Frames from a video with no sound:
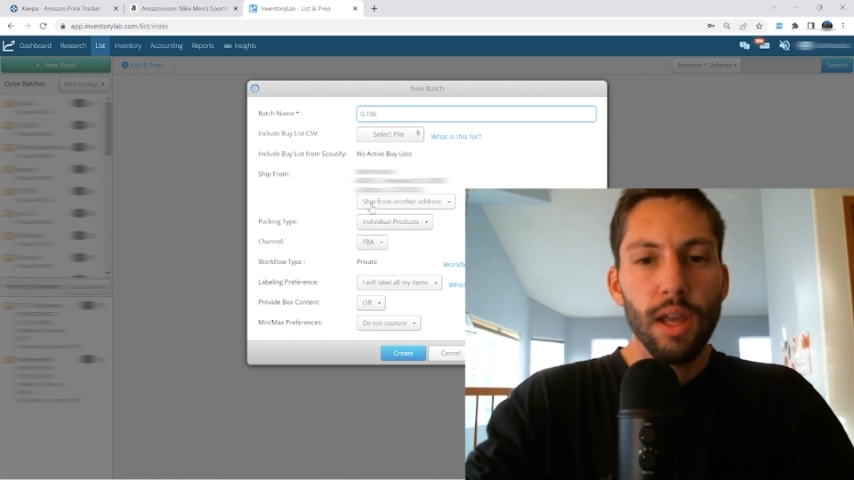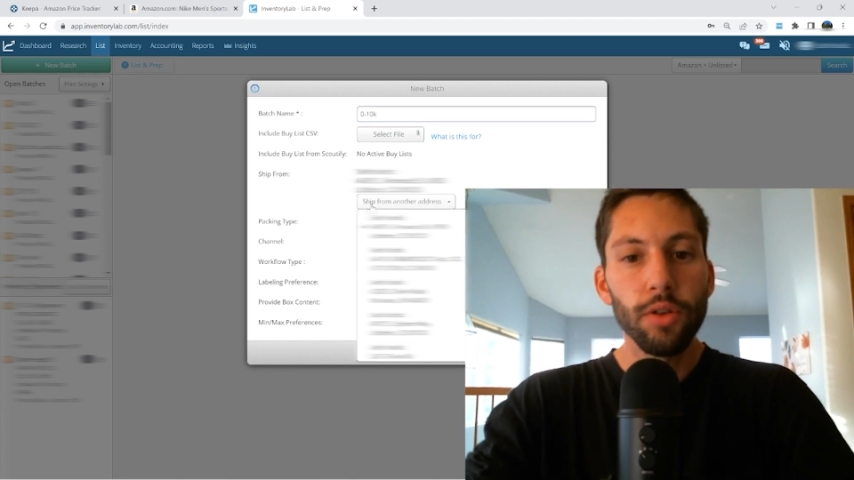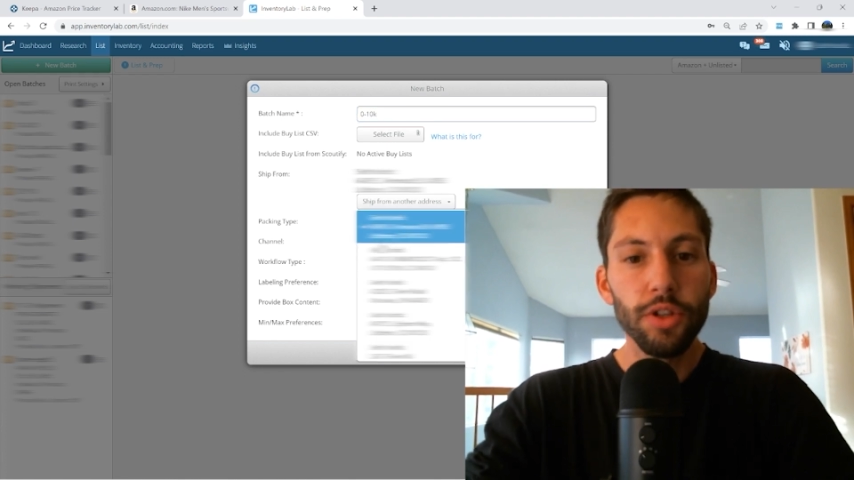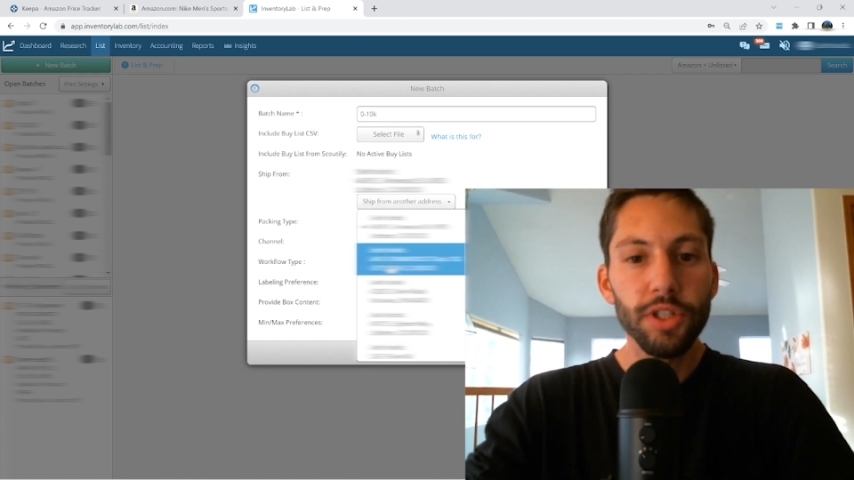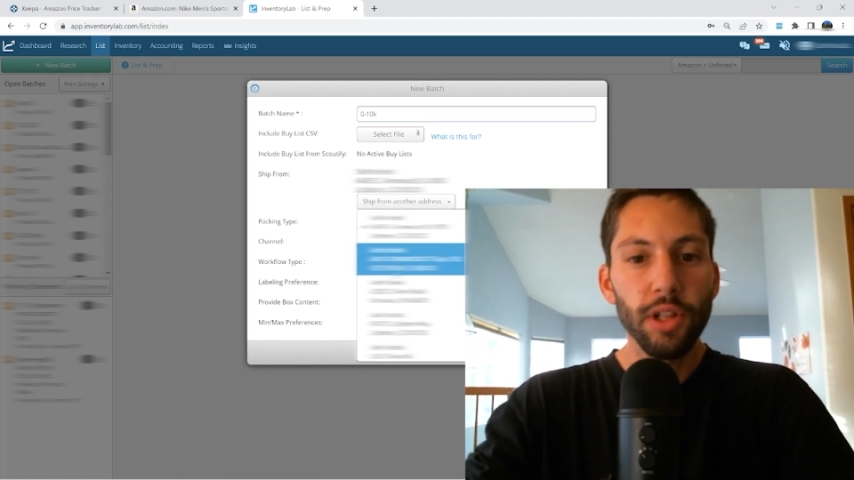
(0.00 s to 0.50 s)

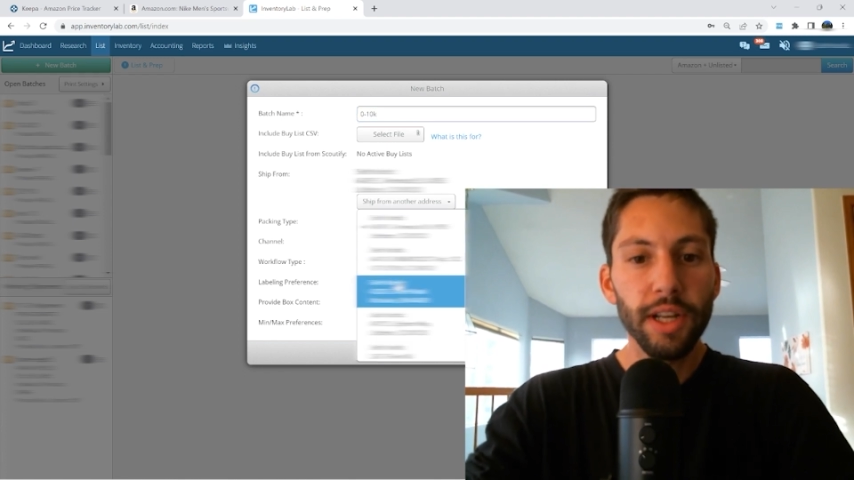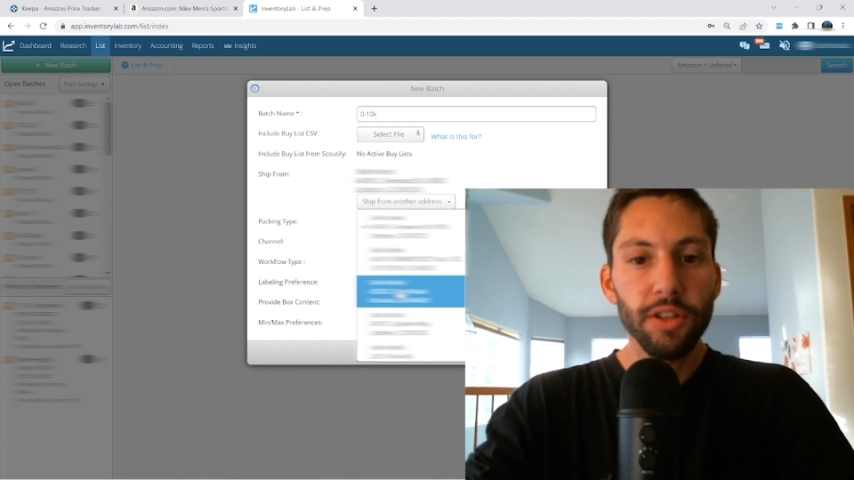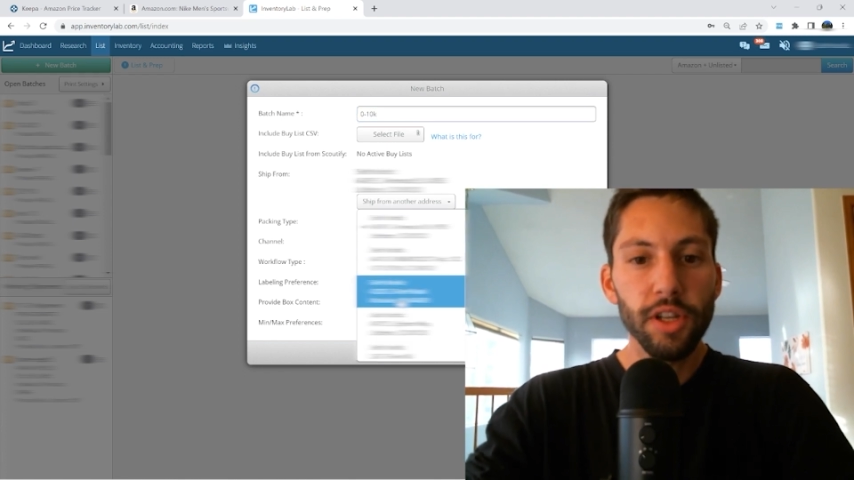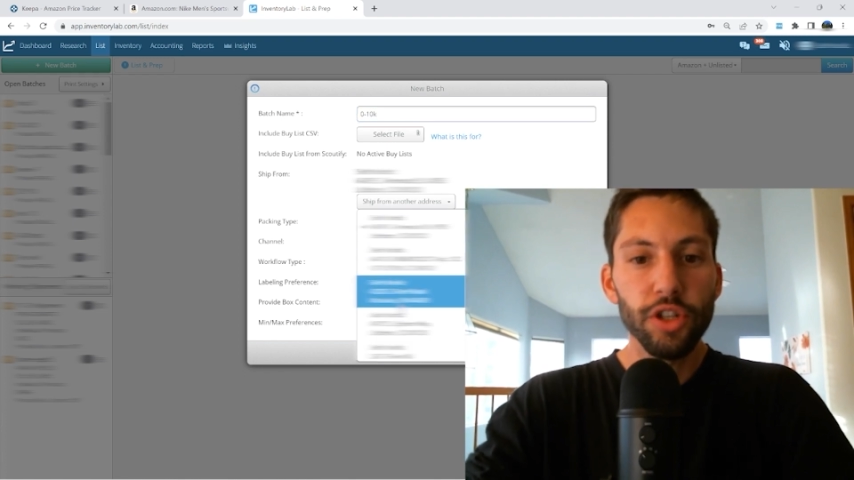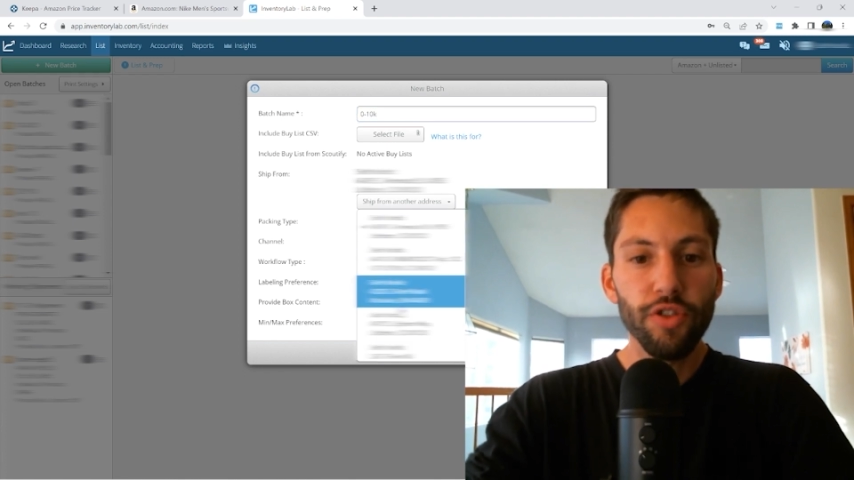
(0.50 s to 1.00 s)
You'd select
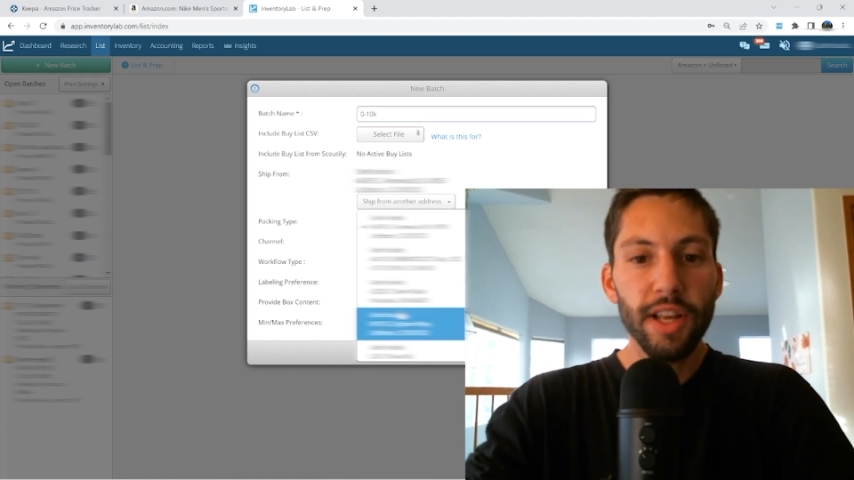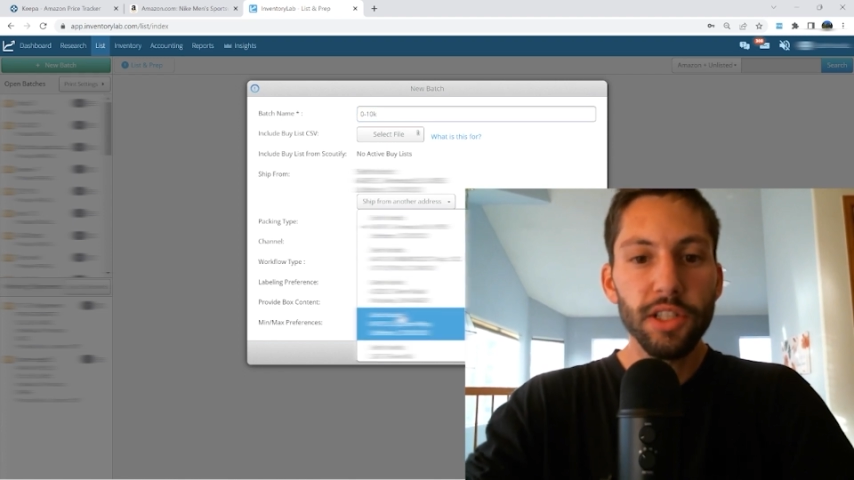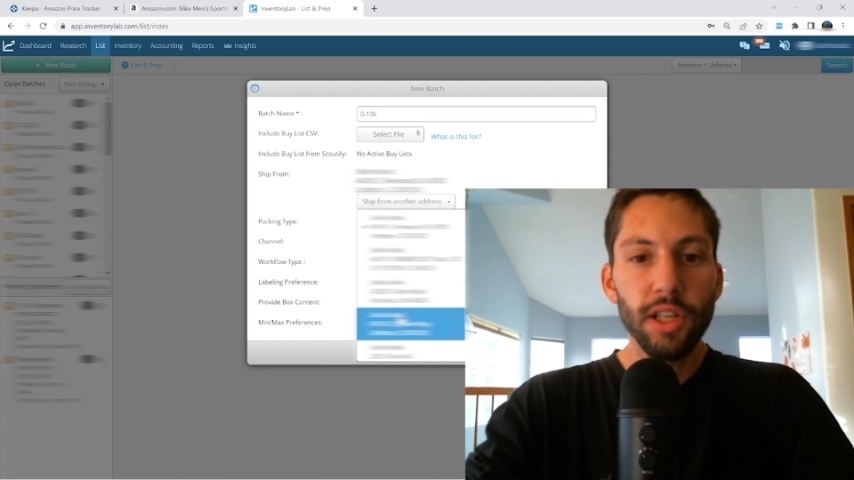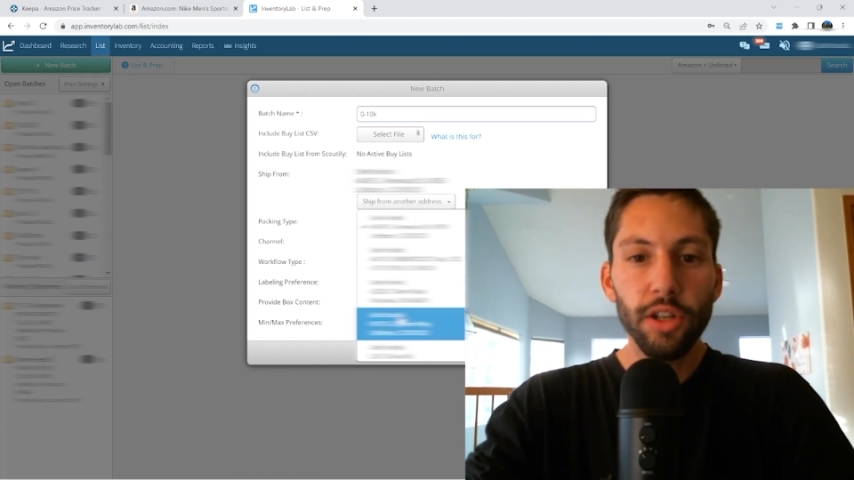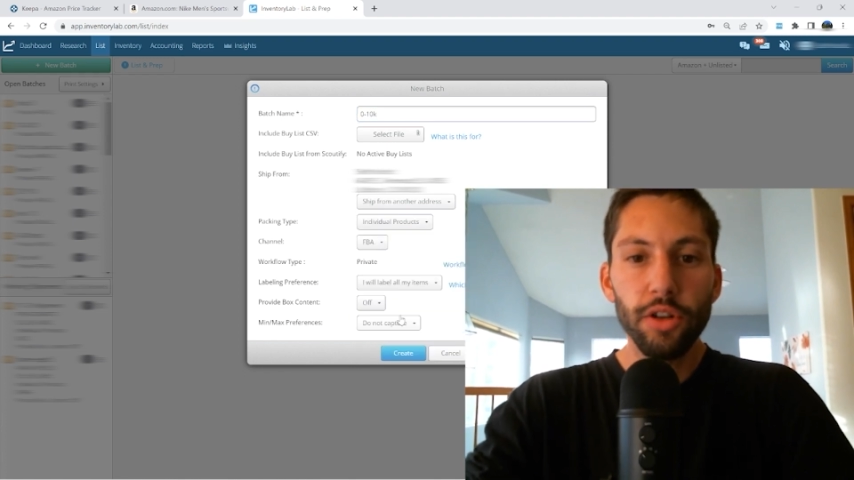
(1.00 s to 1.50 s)
the address
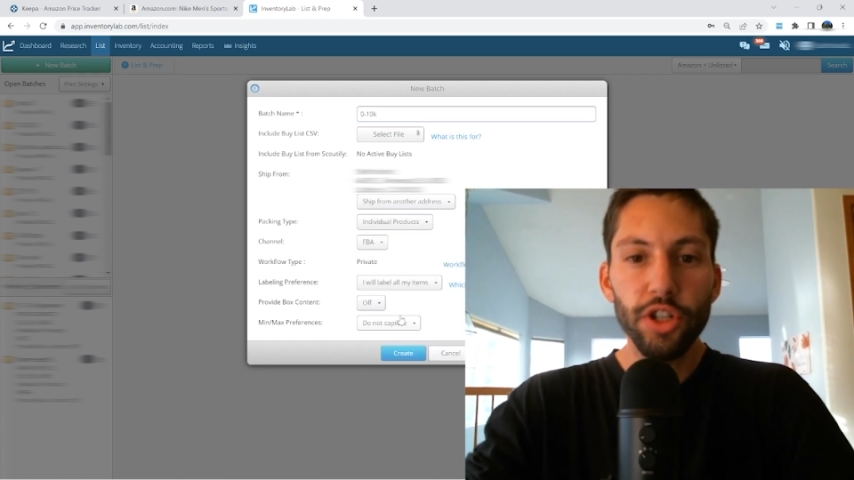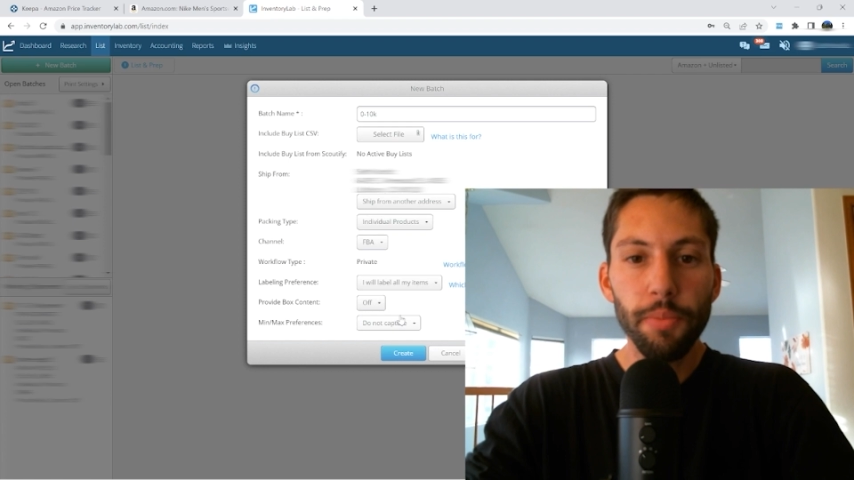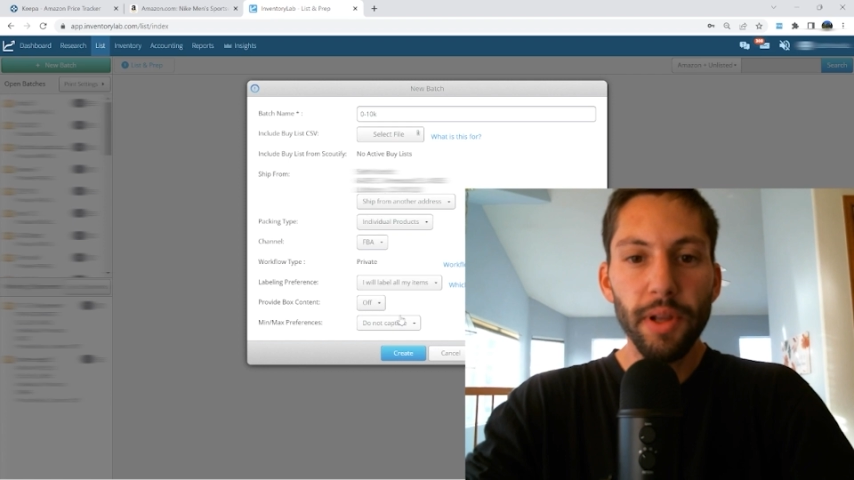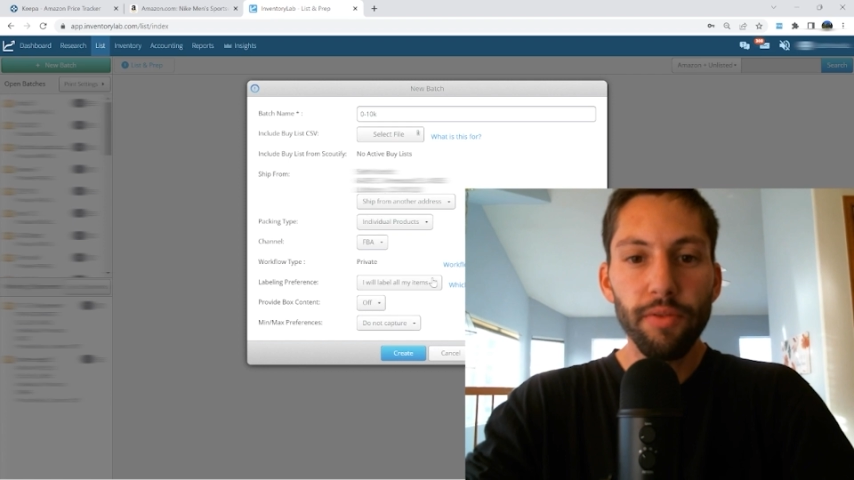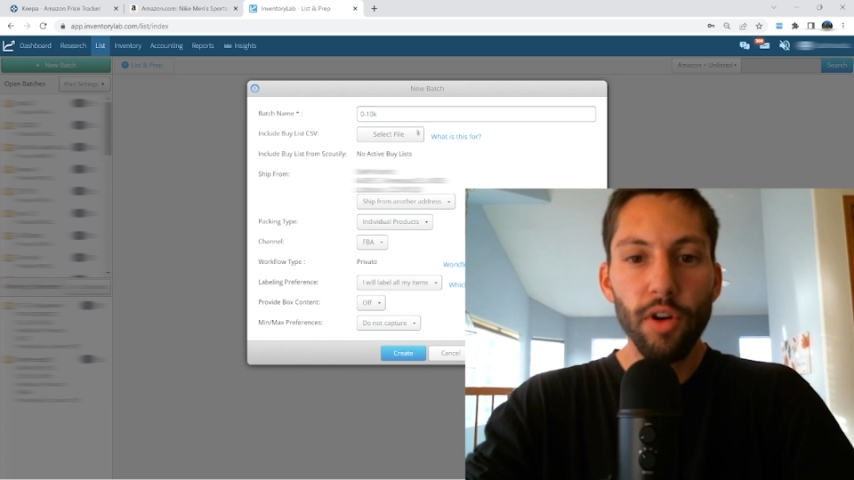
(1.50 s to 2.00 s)
that you're
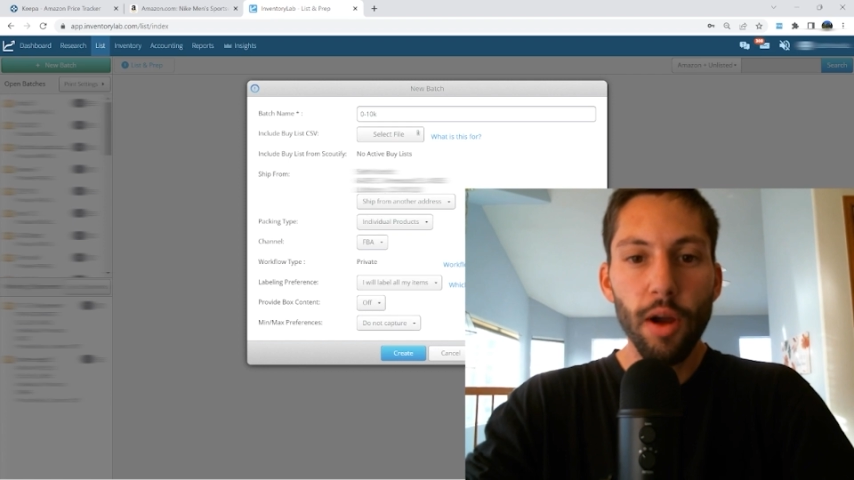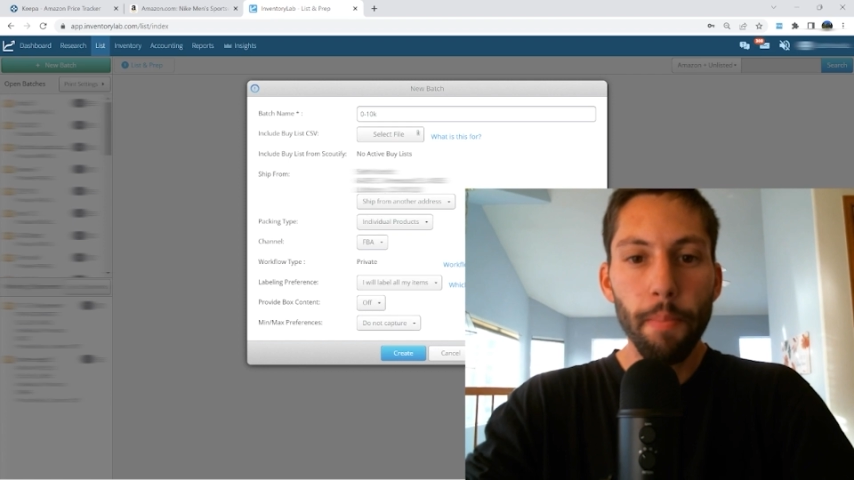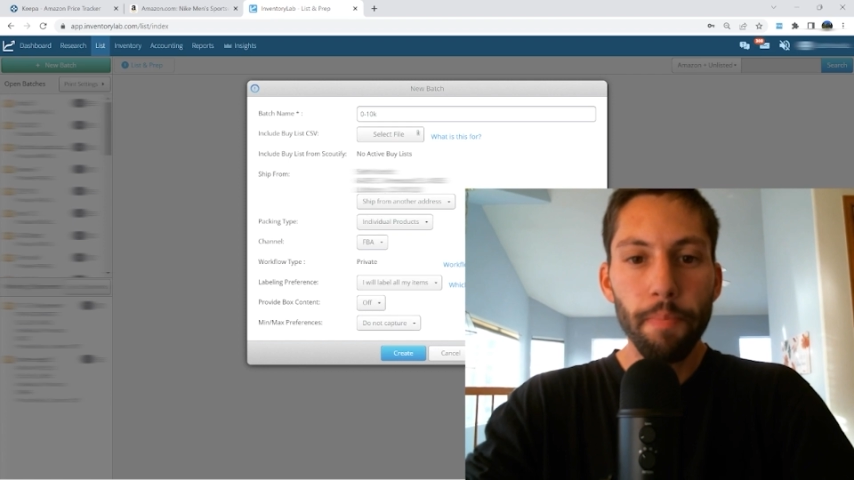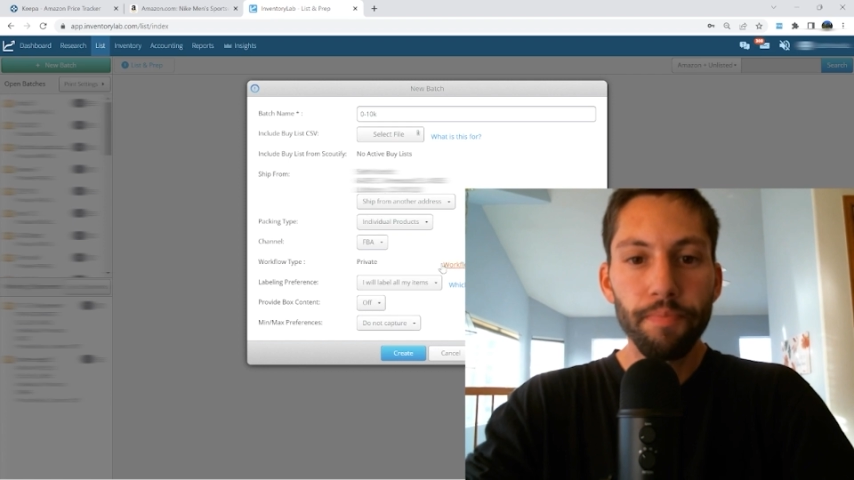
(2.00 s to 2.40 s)
shipping from